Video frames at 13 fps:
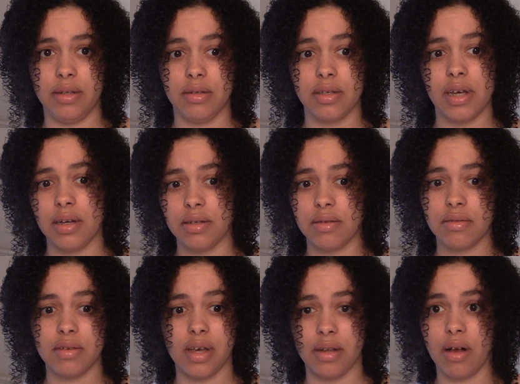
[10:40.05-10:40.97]
discussed
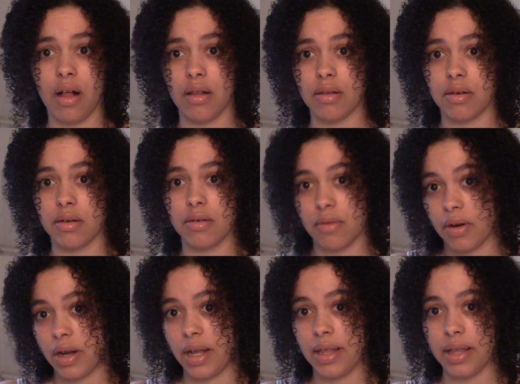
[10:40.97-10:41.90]
skin color or
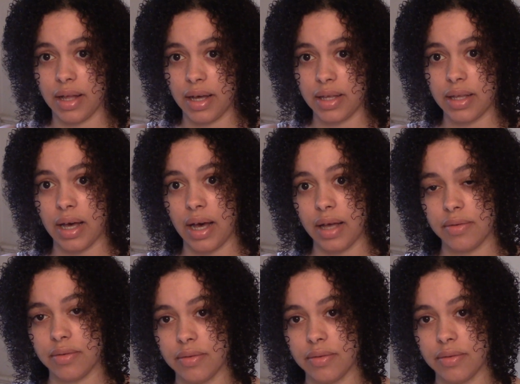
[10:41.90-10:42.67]
anything like that.